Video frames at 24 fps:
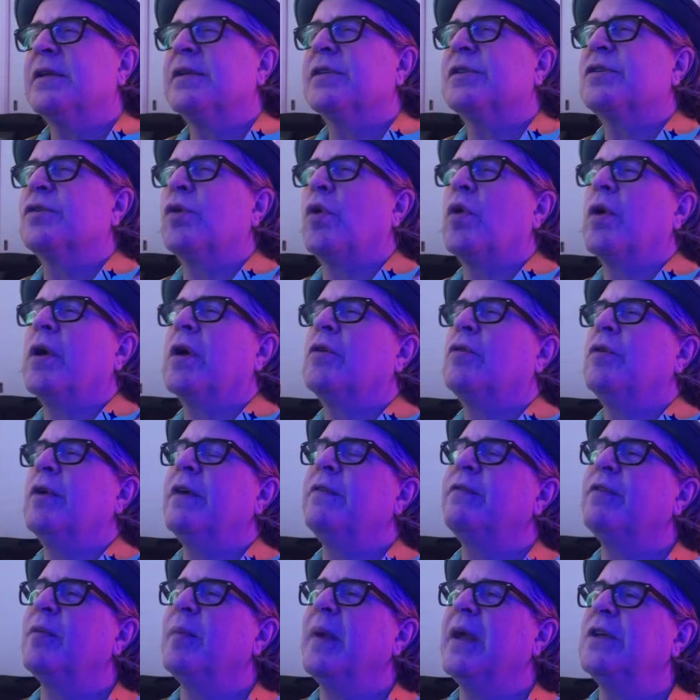historical
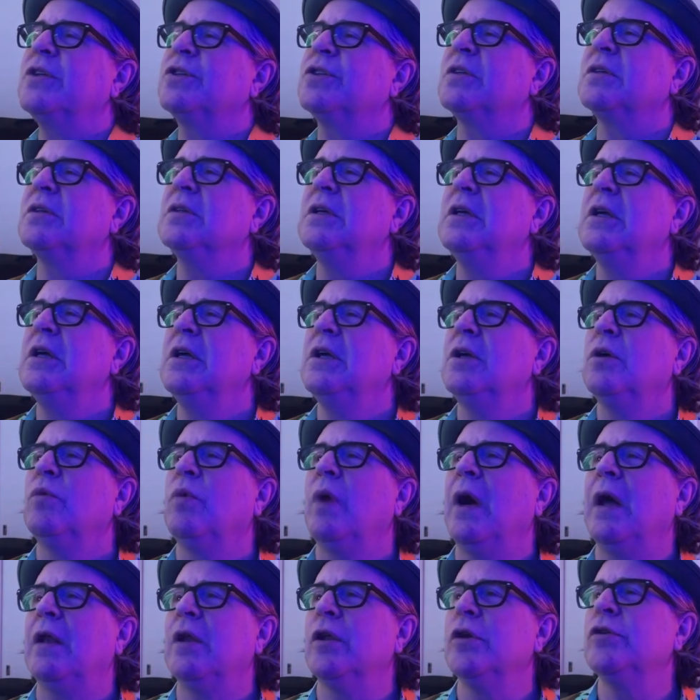information
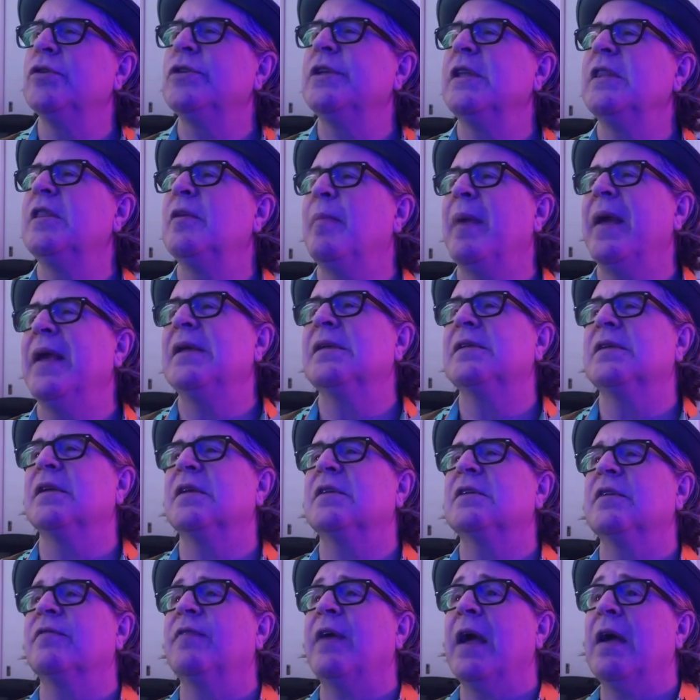while losing the
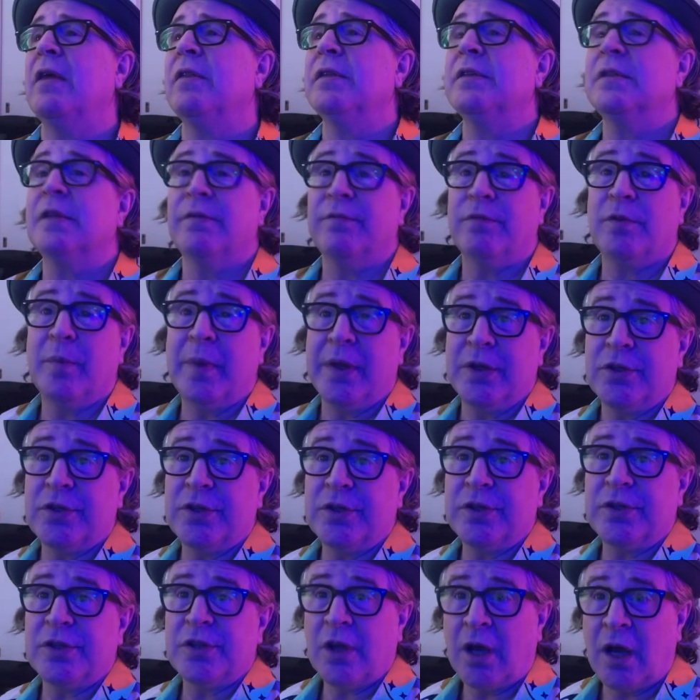basics of how this information
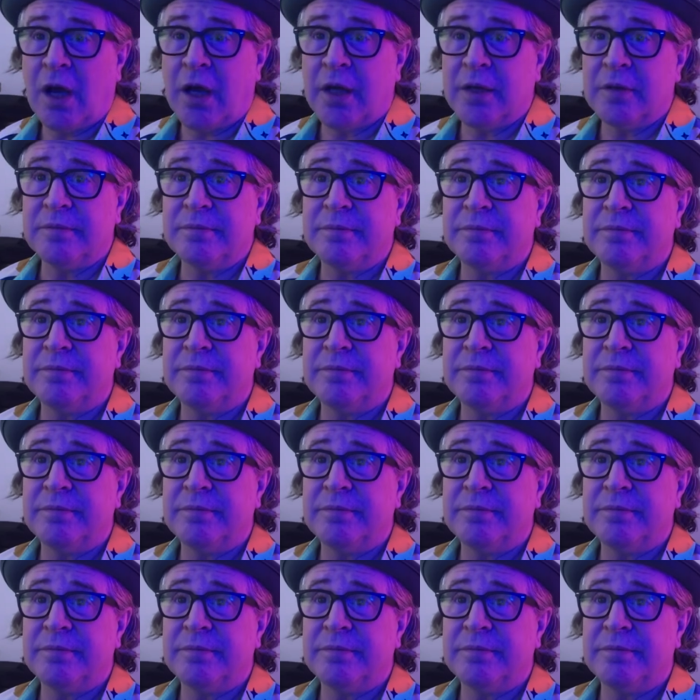is taught.